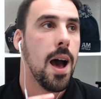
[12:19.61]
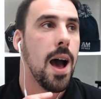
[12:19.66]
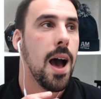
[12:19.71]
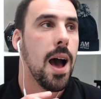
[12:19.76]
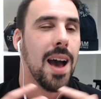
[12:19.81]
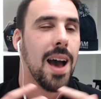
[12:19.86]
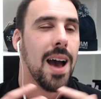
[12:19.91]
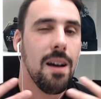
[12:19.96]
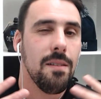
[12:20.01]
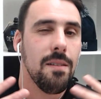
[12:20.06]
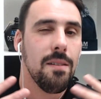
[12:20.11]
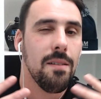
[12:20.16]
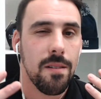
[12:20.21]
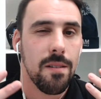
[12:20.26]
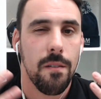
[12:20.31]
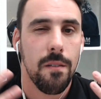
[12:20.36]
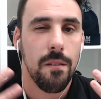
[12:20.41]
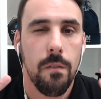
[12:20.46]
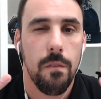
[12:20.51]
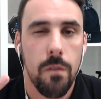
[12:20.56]
I have
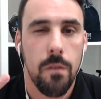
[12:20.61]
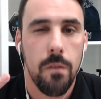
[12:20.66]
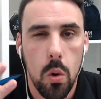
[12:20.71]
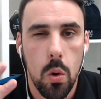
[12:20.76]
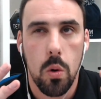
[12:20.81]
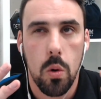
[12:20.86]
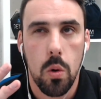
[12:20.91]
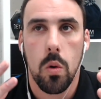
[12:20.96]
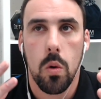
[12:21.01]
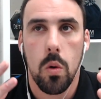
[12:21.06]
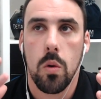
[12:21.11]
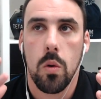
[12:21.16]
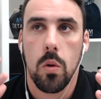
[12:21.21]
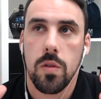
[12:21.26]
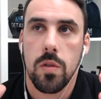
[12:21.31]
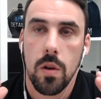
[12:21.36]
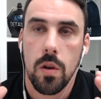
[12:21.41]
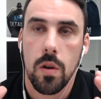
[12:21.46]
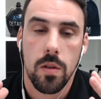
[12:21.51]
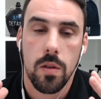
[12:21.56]
it for
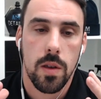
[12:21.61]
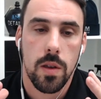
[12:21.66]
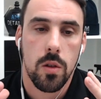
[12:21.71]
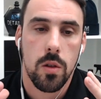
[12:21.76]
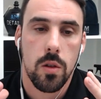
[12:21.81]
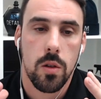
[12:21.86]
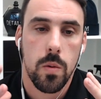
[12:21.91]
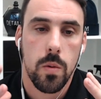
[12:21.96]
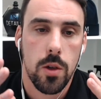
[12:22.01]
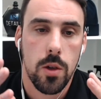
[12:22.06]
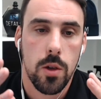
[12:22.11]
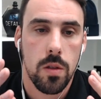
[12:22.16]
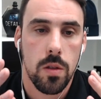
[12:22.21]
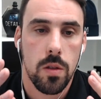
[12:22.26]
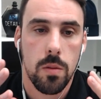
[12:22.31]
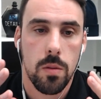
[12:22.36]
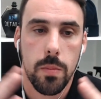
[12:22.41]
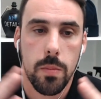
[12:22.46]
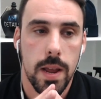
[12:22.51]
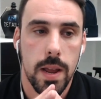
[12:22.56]
certain
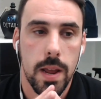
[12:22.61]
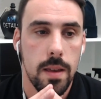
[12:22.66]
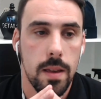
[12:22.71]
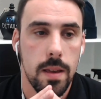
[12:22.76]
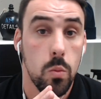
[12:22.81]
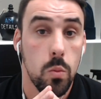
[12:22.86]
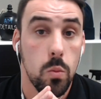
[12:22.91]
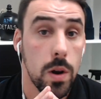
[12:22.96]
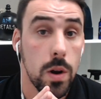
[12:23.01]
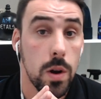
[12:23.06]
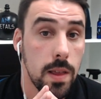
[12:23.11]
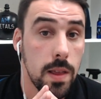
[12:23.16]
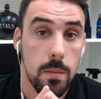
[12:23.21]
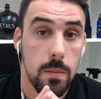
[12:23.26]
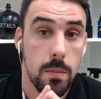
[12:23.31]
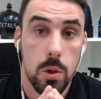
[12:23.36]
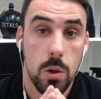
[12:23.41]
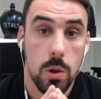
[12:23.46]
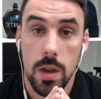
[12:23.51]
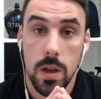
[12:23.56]
situations, but it is one of
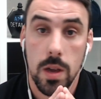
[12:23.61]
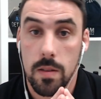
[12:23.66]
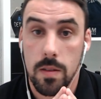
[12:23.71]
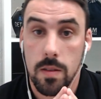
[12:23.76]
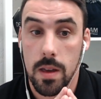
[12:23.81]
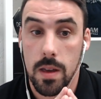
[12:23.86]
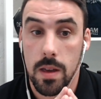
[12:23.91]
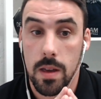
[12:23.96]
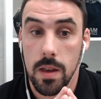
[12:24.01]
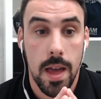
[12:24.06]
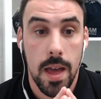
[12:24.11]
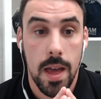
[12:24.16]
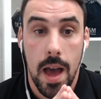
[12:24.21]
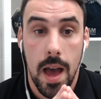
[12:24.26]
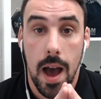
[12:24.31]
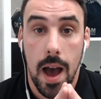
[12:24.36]
them machines that